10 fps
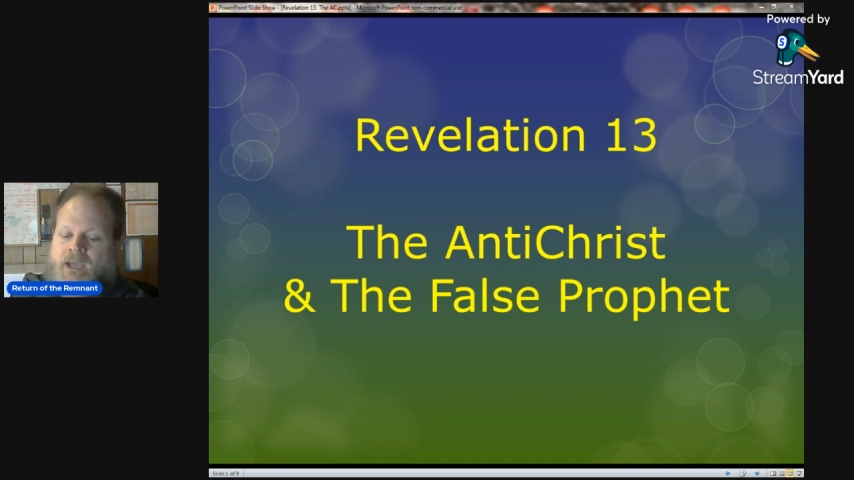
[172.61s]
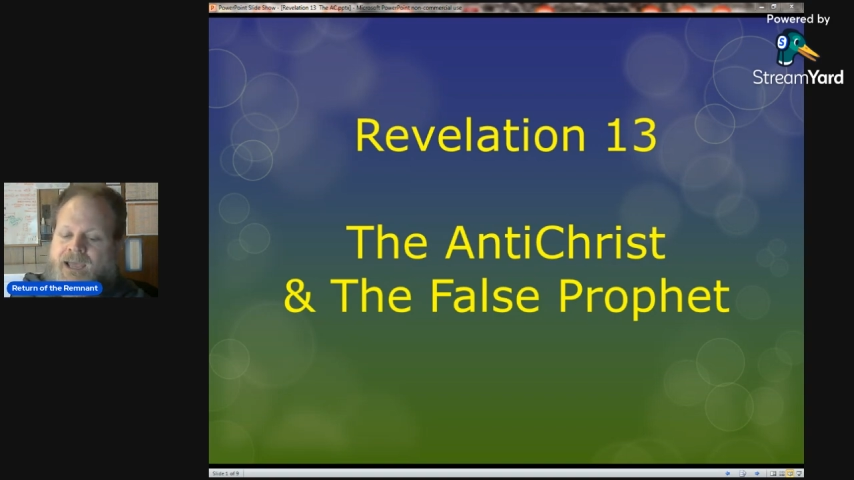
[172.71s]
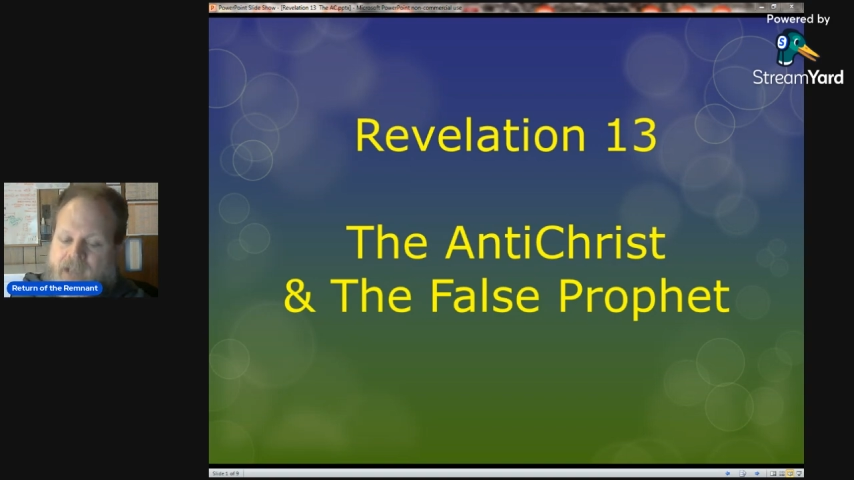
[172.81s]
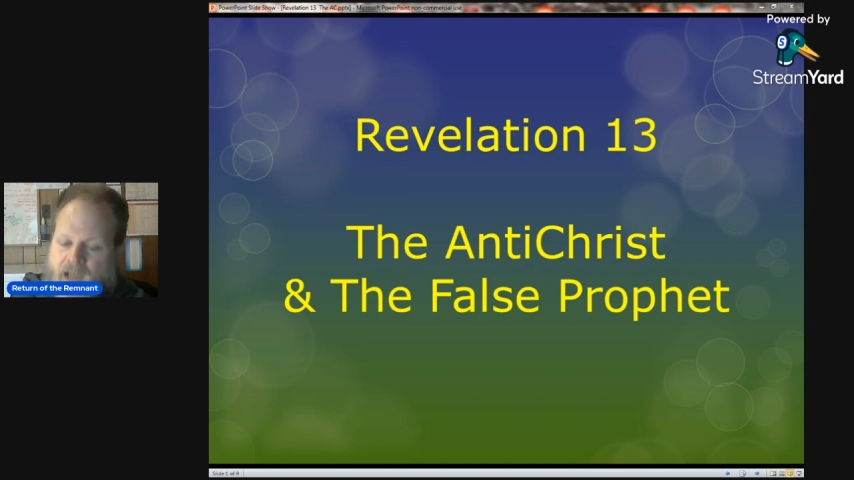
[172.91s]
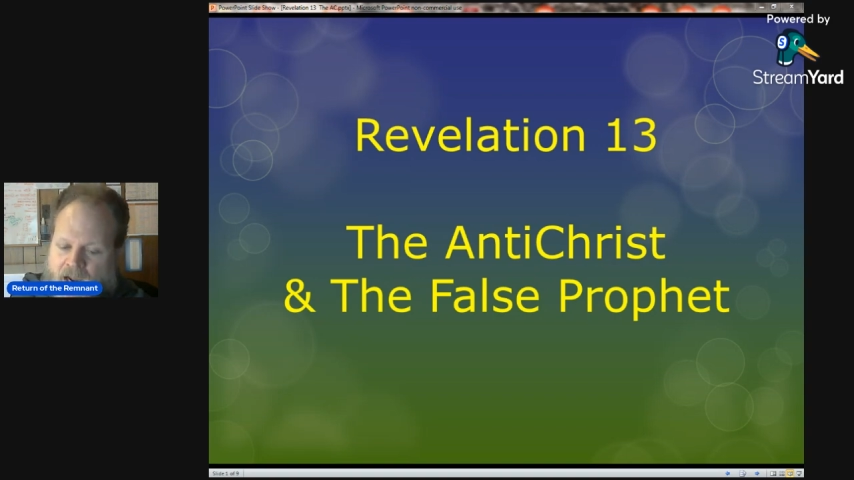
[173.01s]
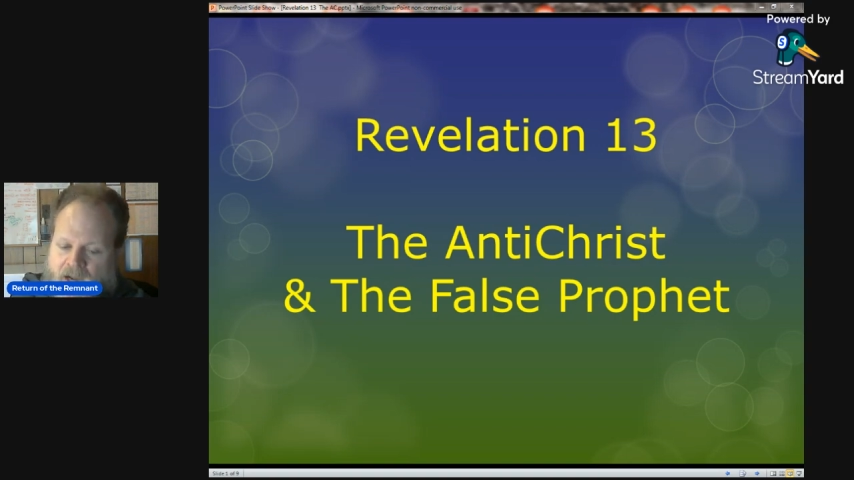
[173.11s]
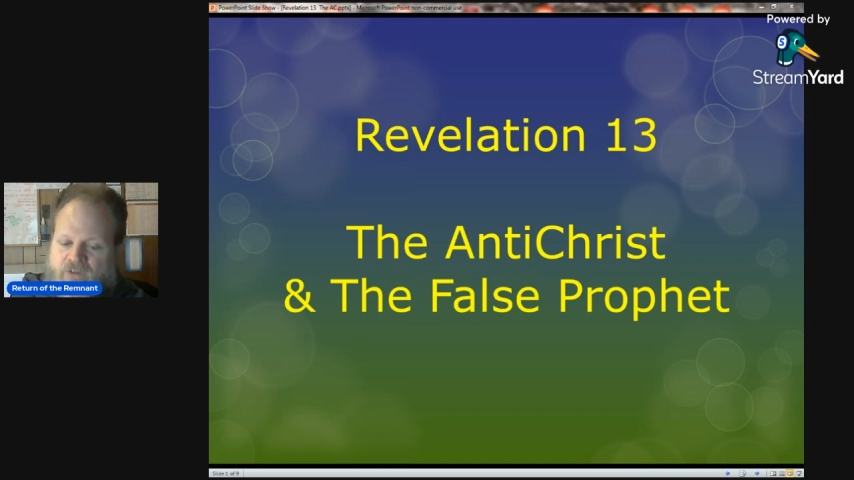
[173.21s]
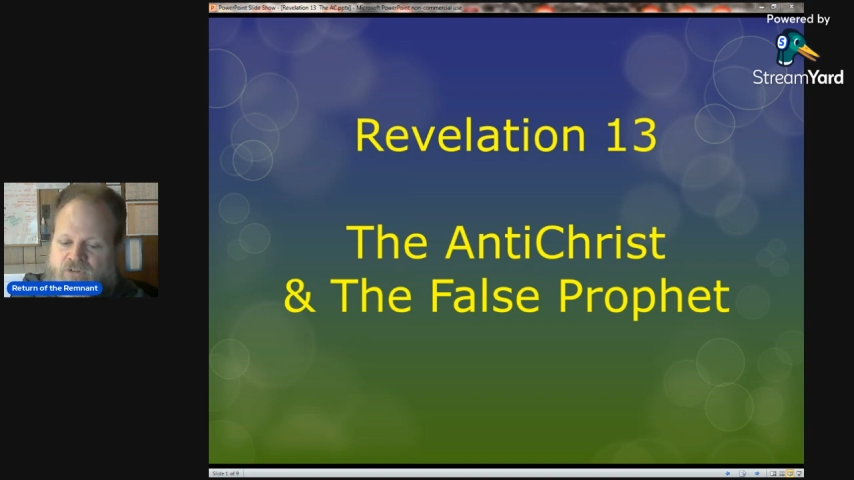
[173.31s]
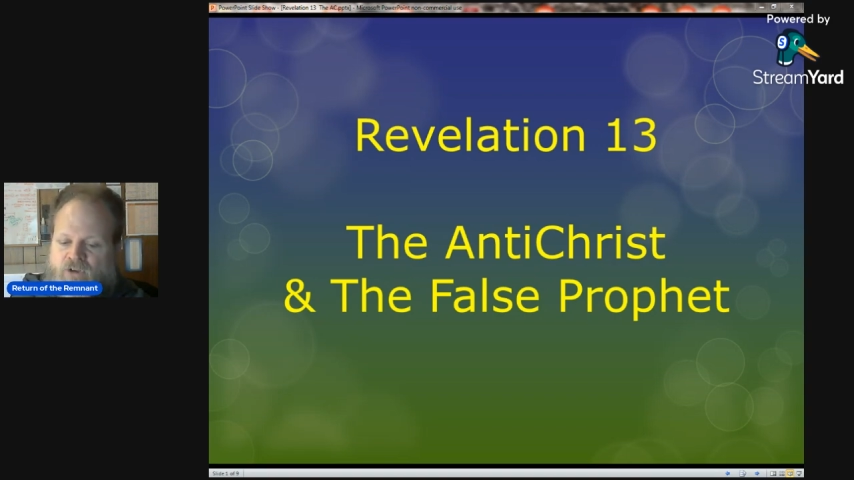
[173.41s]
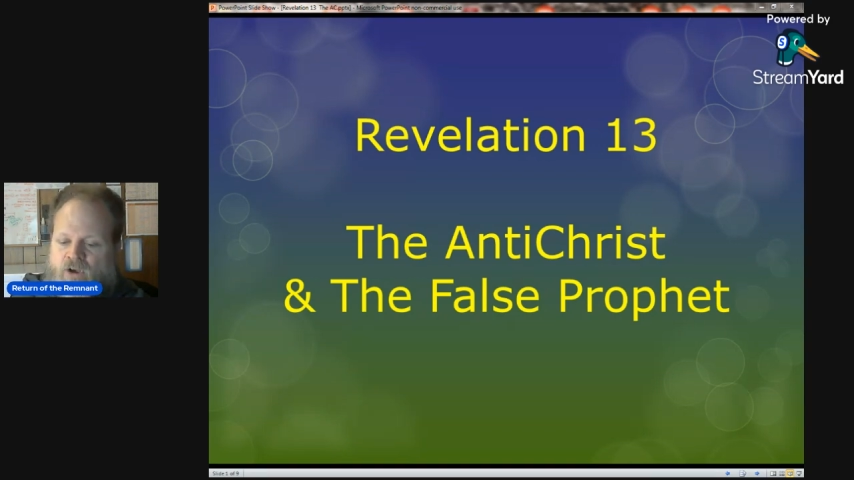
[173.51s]
and
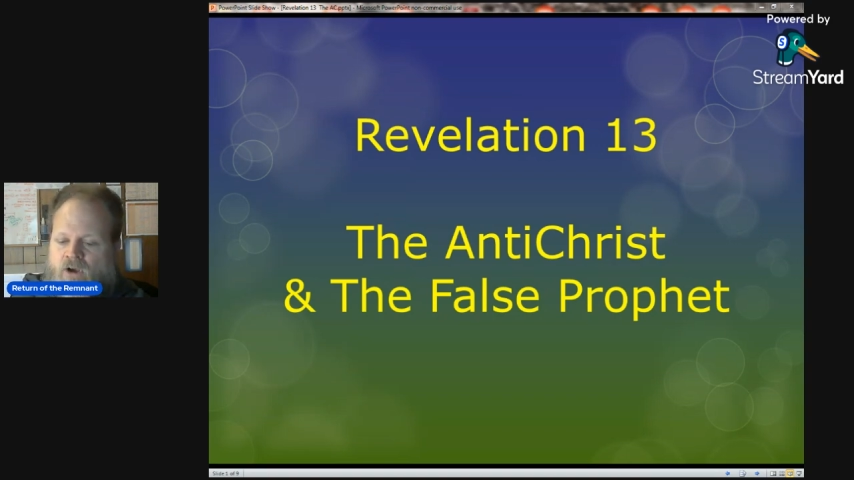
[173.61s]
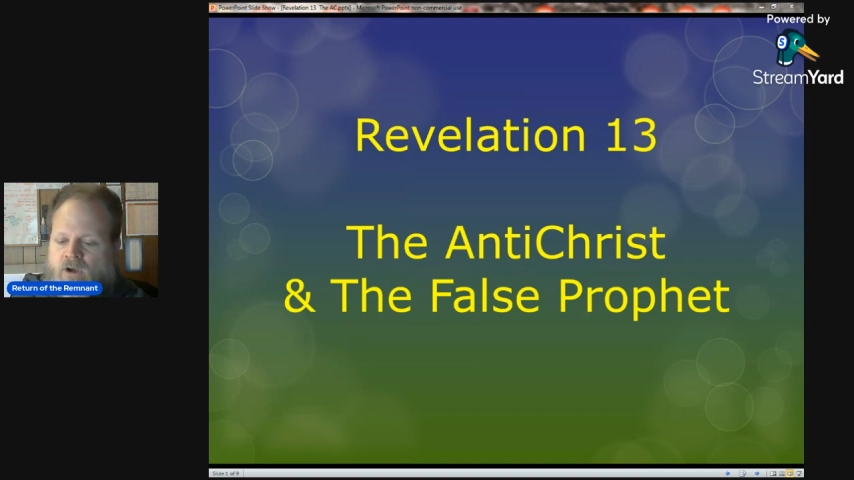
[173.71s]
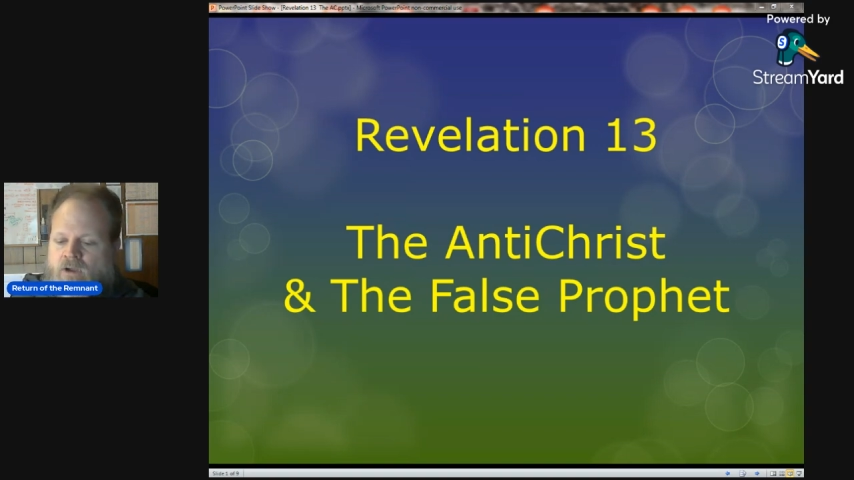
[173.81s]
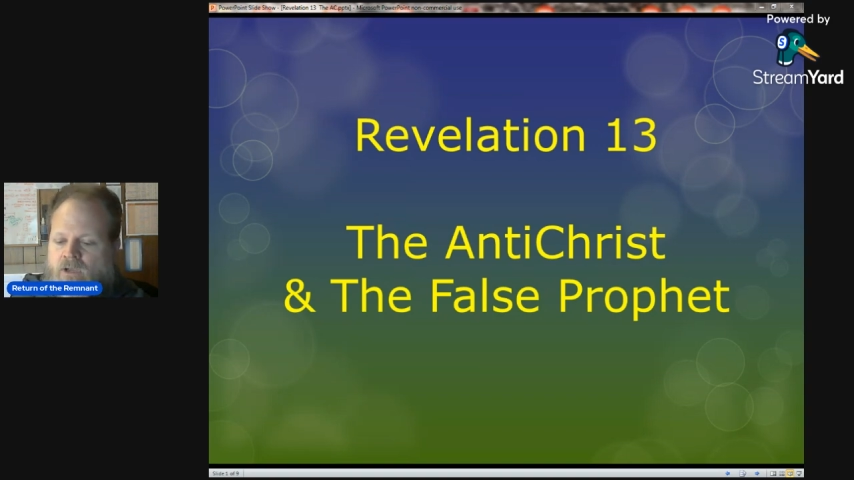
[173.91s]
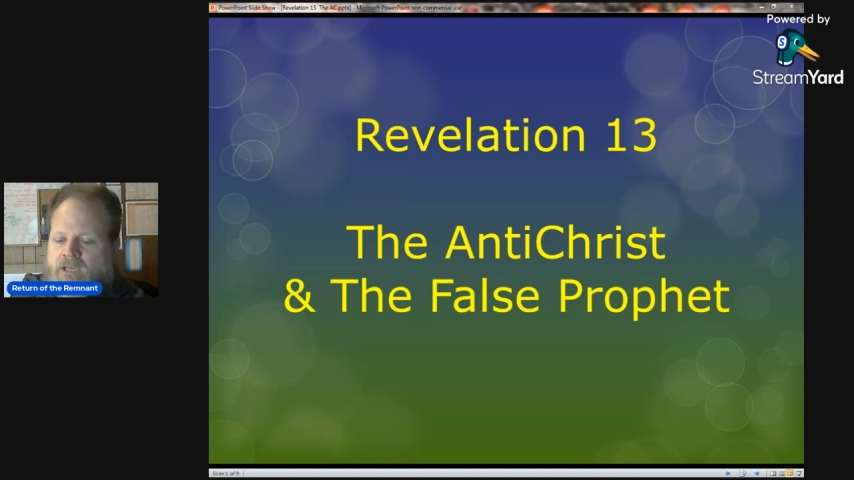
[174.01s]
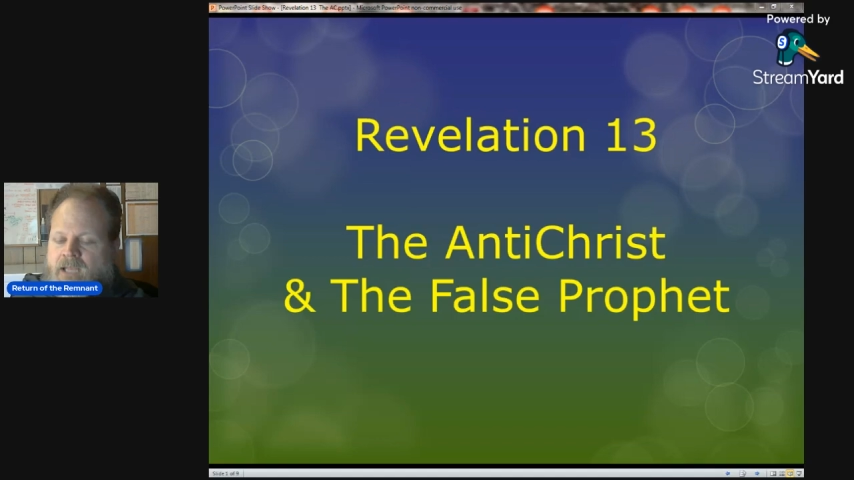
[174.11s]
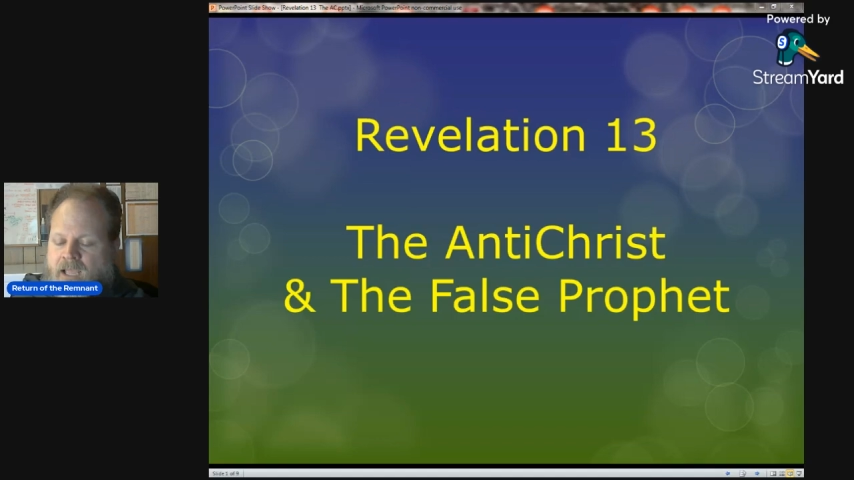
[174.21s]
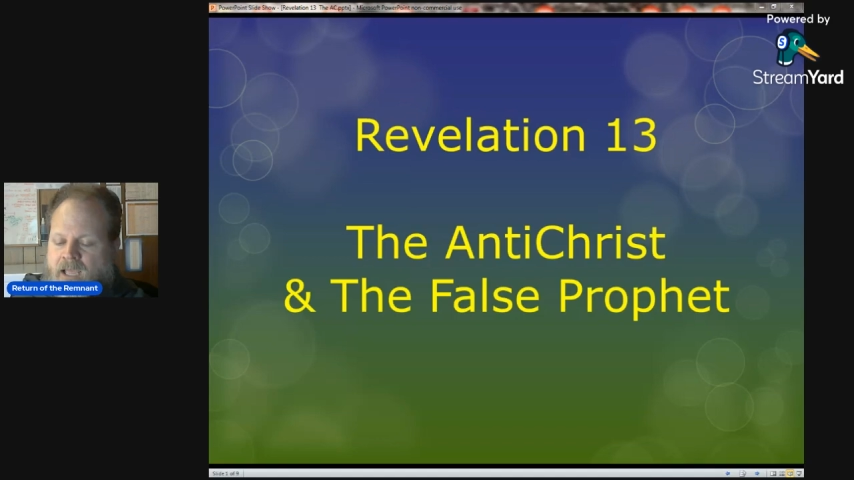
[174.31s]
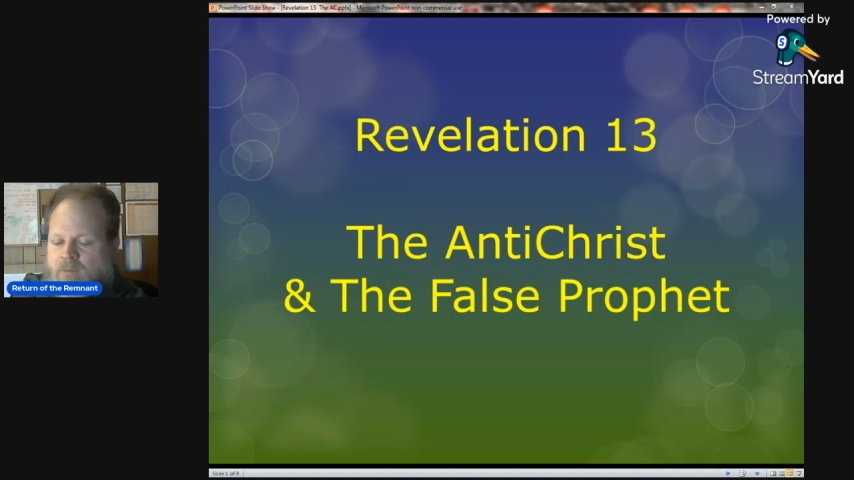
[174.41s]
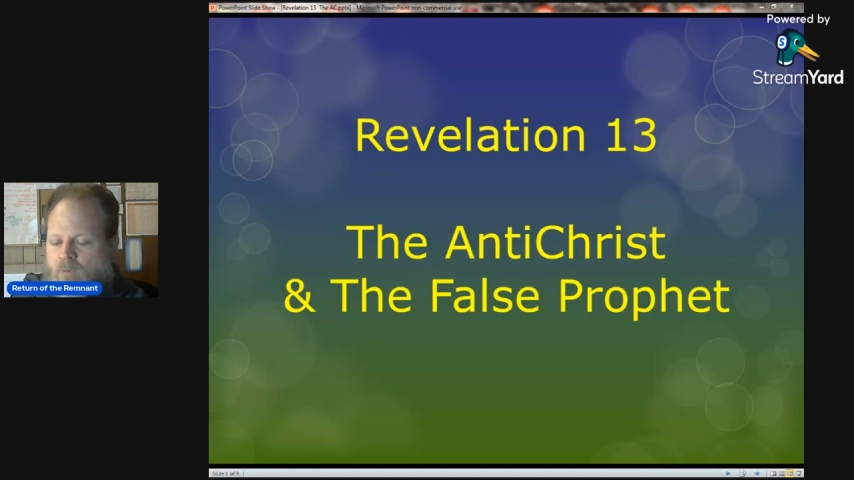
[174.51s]
I saw an
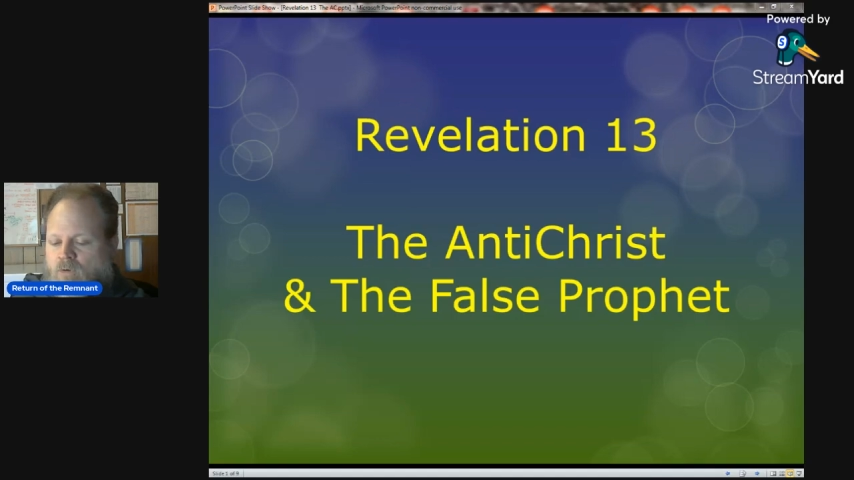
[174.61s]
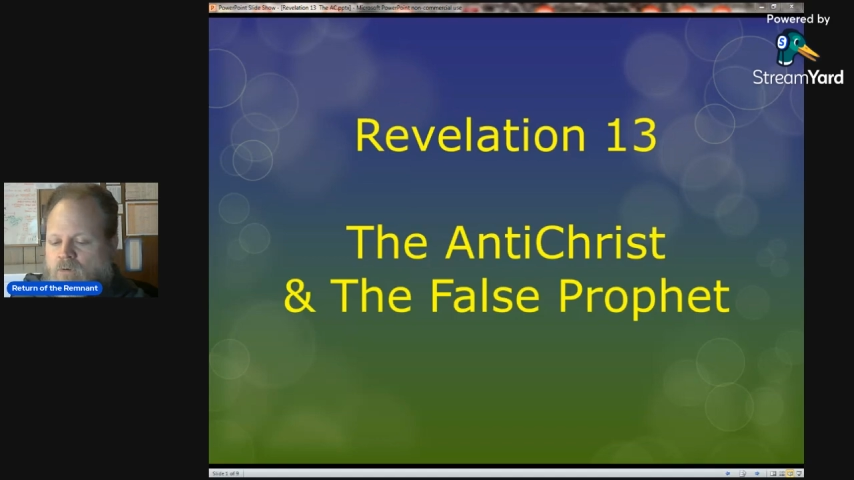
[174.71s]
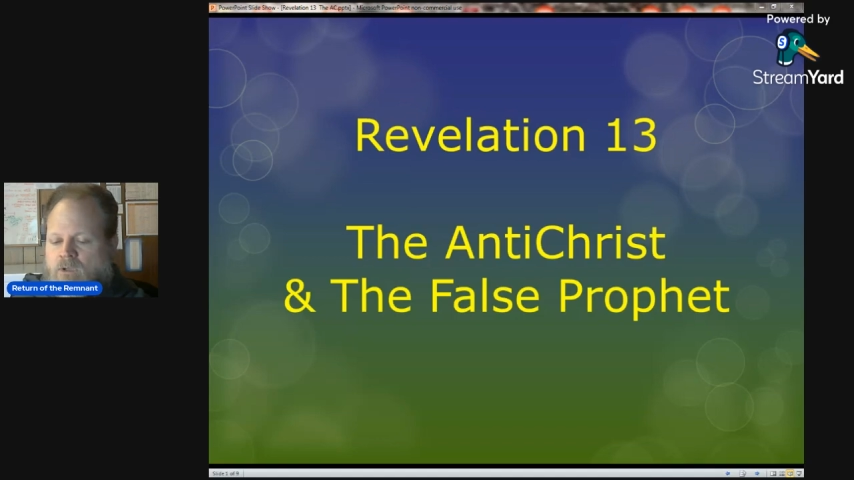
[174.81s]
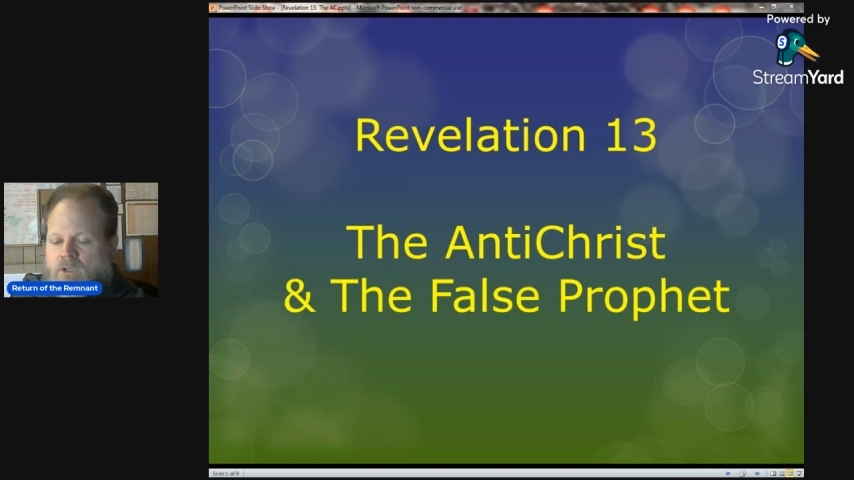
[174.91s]
animal